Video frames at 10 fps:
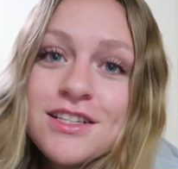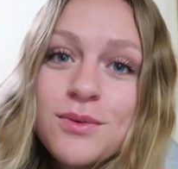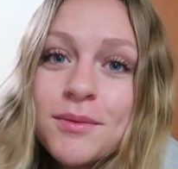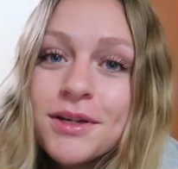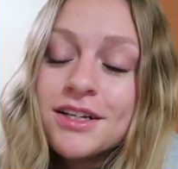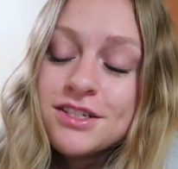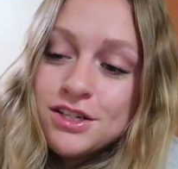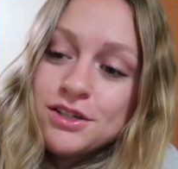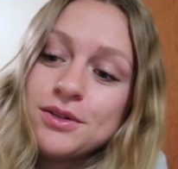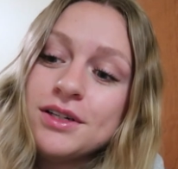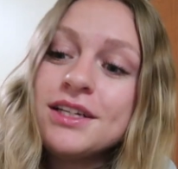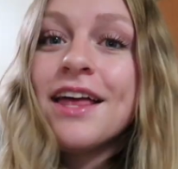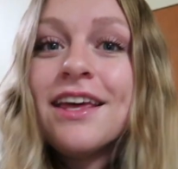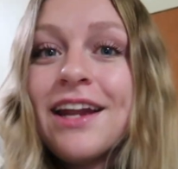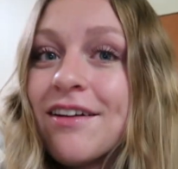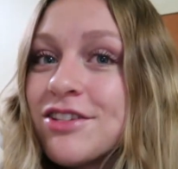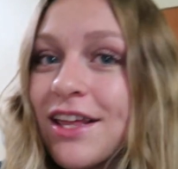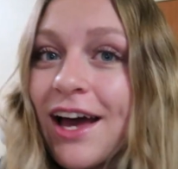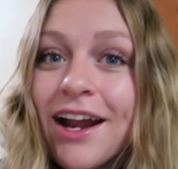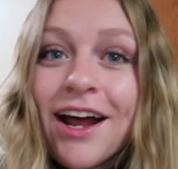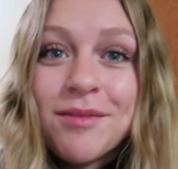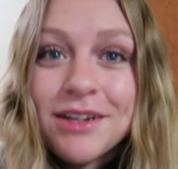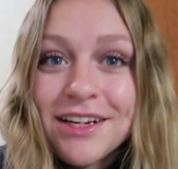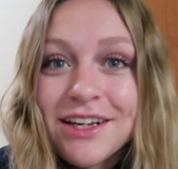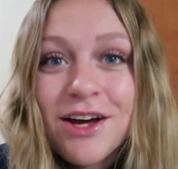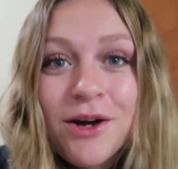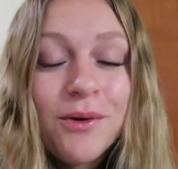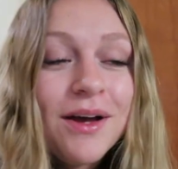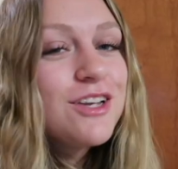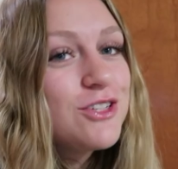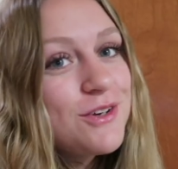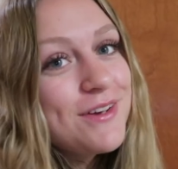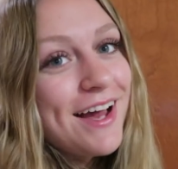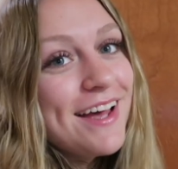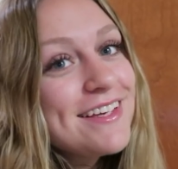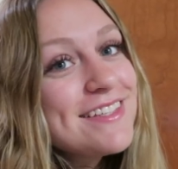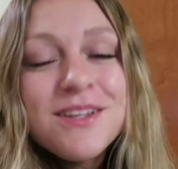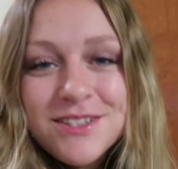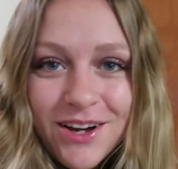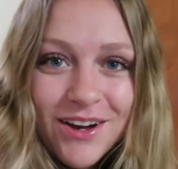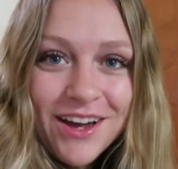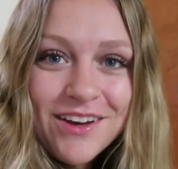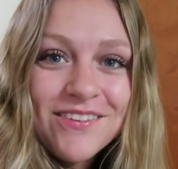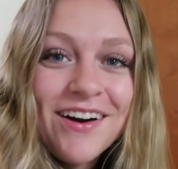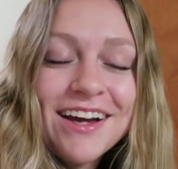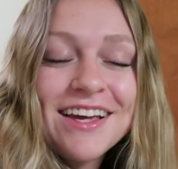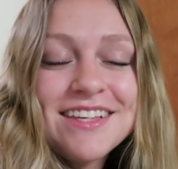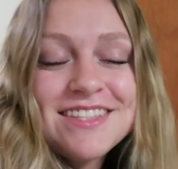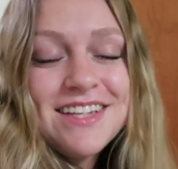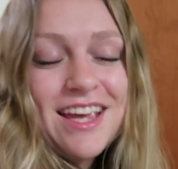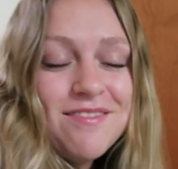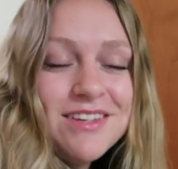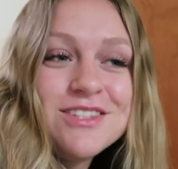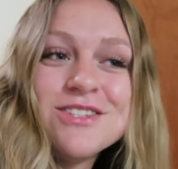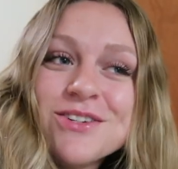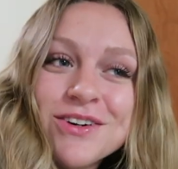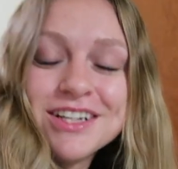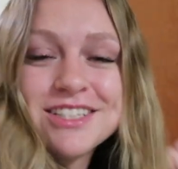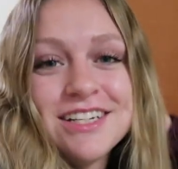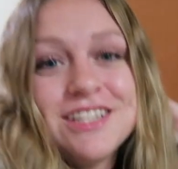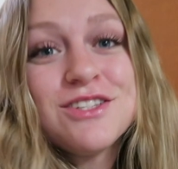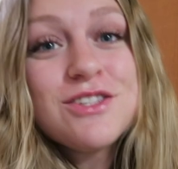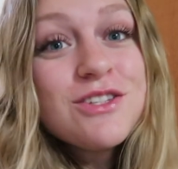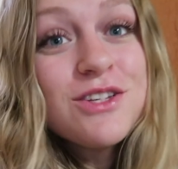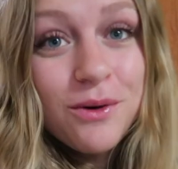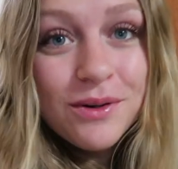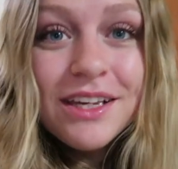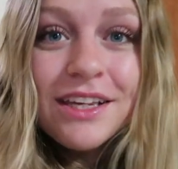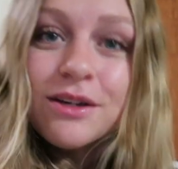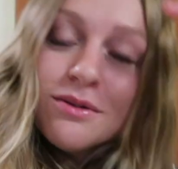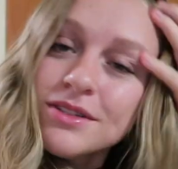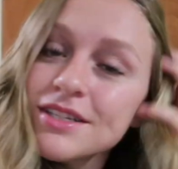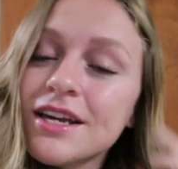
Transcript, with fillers: that's what I'm gonna do. And then after that, I'm gonna go and show you guys the dog I walk. His name is George and he is so cute.